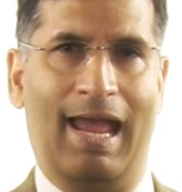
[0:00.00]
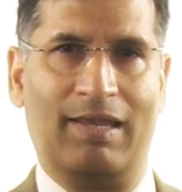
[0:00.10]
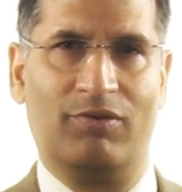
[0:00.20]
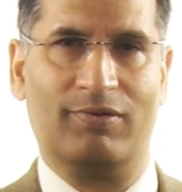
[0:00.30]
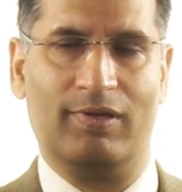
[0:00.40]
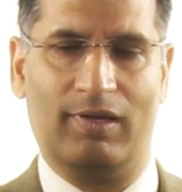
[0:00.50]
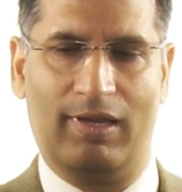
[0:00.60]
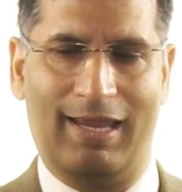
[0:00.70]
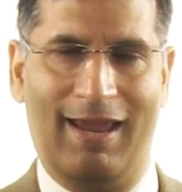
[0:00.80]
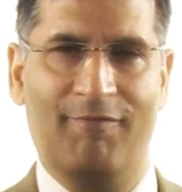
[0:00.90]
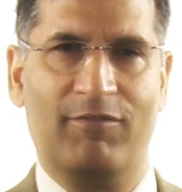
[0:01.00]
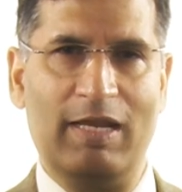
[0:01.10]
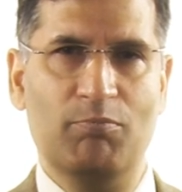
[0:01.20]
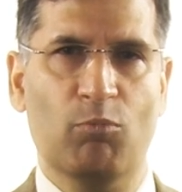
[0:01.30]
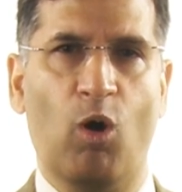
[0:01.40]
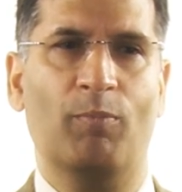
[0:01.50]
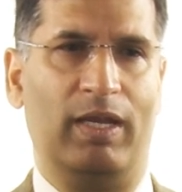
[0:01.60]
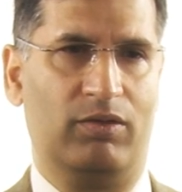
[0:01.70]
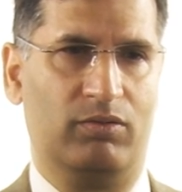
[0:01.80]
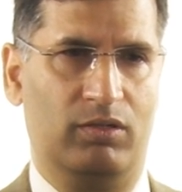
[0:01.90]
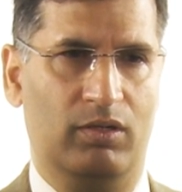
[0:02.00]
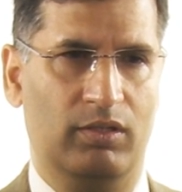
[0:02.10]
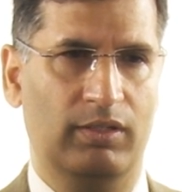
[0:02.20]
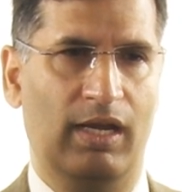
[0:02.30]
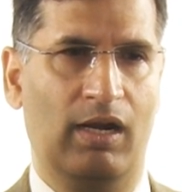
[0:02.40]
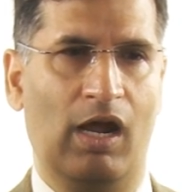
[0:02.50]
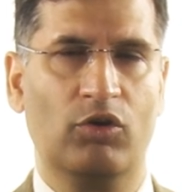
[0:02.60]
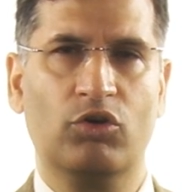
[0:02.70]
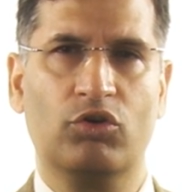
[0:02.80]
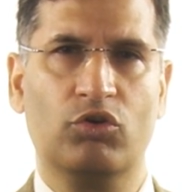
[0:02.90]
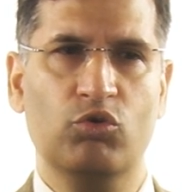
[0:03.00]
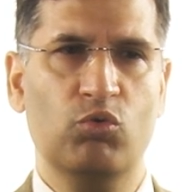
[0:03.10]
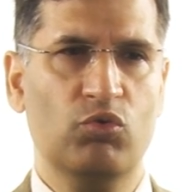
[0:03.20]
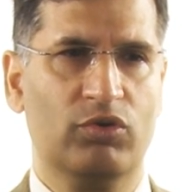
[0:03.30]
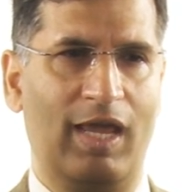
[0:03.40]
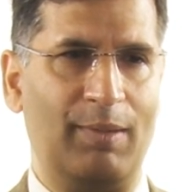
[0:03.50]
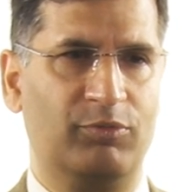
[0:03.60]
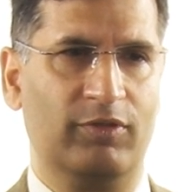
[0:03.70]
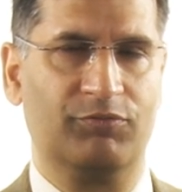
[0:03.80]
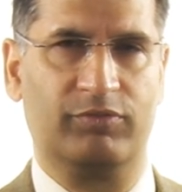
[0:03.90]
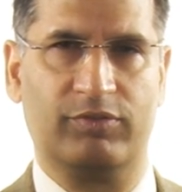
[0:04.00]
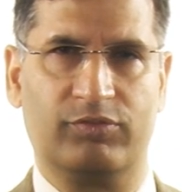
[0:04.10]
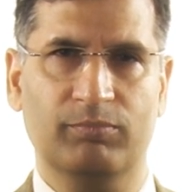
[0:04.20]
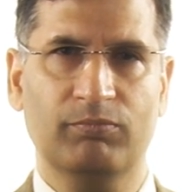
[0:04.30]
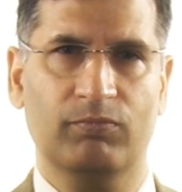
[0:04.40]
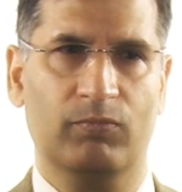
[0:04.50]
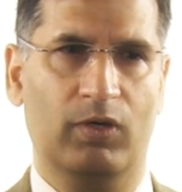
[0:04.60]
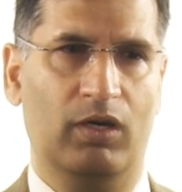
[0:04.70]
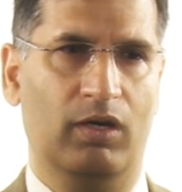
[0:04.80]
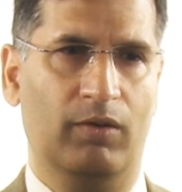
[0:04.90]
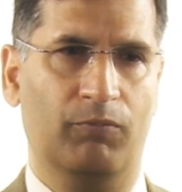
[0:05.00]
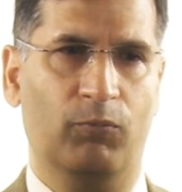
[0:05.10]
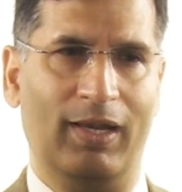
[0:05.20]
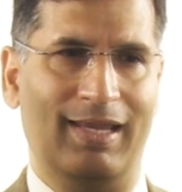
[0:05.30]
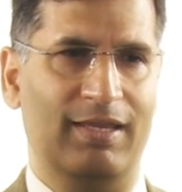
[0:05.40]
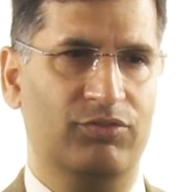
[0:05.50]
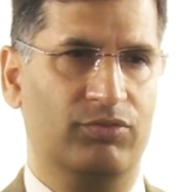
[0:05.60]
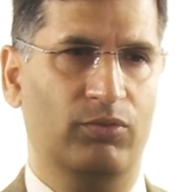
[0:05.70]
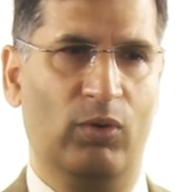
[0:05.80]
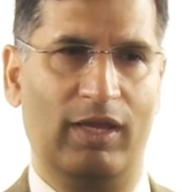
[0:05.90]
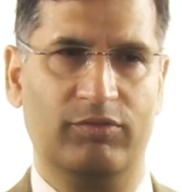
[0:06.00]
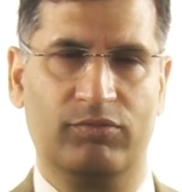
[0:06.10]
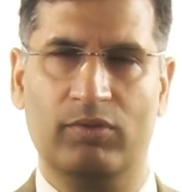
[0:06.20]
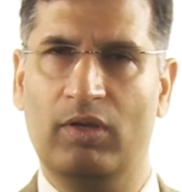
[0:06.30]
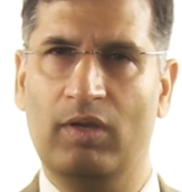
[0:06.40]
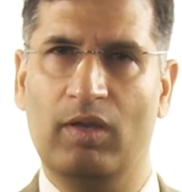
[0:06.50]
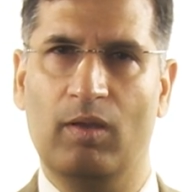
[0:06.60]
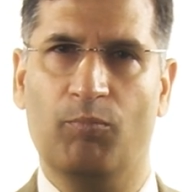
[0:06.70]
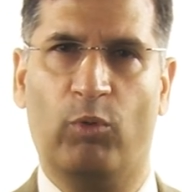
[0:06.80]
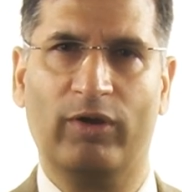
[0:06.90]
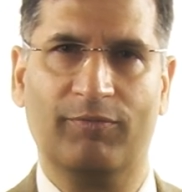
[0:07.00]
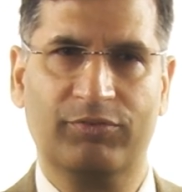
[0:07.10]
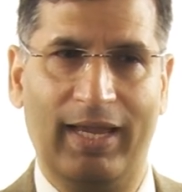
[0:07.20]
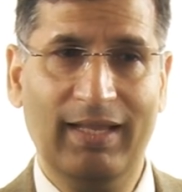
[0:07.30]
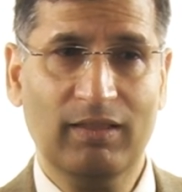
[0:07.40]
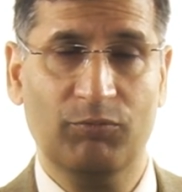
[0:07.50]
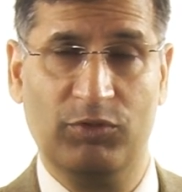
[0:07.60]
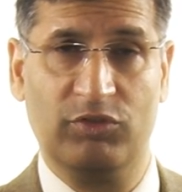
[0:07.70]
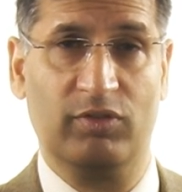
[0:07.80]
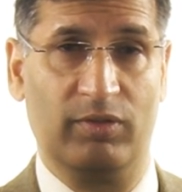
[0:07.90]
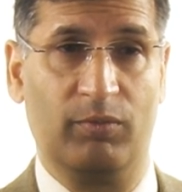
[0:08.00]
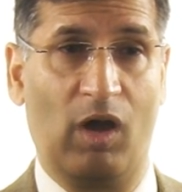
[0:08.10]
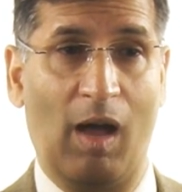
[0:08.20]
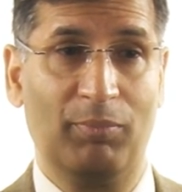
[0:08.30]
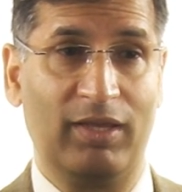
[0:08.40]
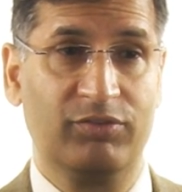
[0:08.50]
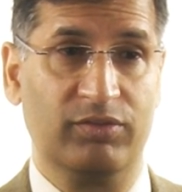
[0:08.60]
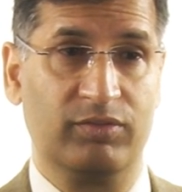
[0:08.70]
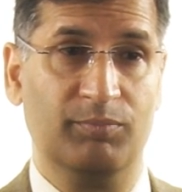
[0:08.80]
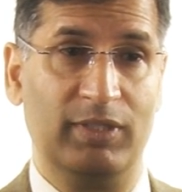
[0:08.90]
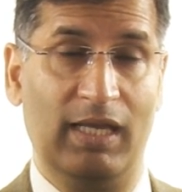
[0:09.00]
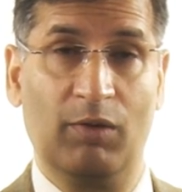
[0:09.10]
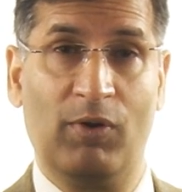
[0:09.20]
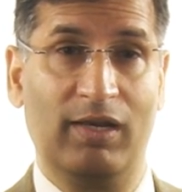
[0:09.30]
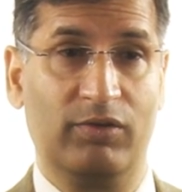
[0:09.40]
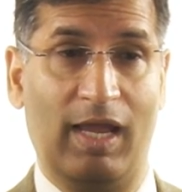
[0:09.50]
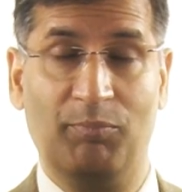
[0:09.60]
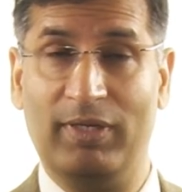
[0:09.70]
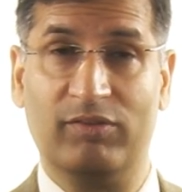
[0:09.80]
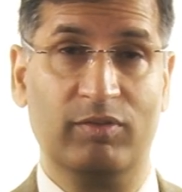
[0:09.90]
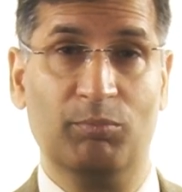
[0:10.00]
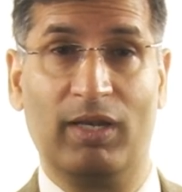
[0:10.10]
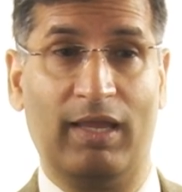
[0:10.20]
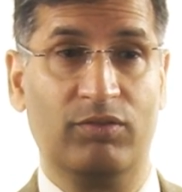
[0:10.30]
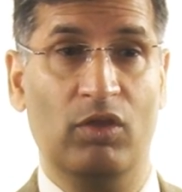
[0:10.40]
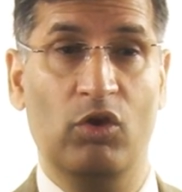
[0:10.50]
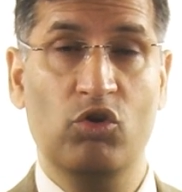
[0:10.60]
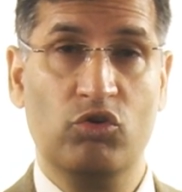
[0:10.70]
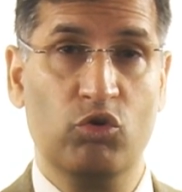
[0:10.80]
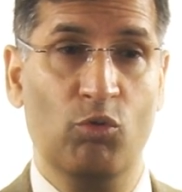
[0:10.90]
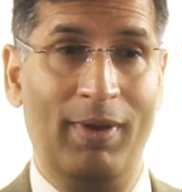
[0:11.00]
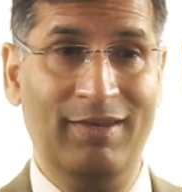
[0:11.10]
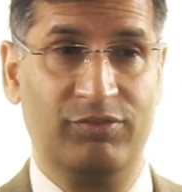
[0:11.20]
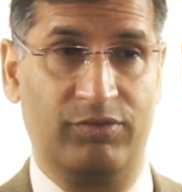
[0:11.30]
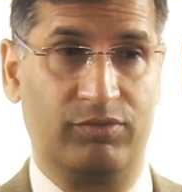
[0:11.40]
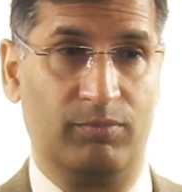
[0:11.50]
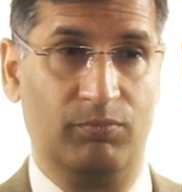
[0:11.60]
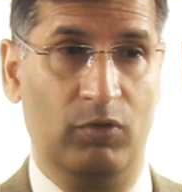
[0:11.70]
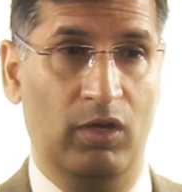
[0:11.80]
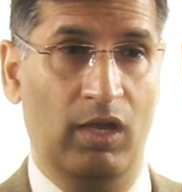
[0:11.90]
at every moment. There are two types of system. One is known as point of sale, which is a complex system. The other one can be as simple as two-bin system.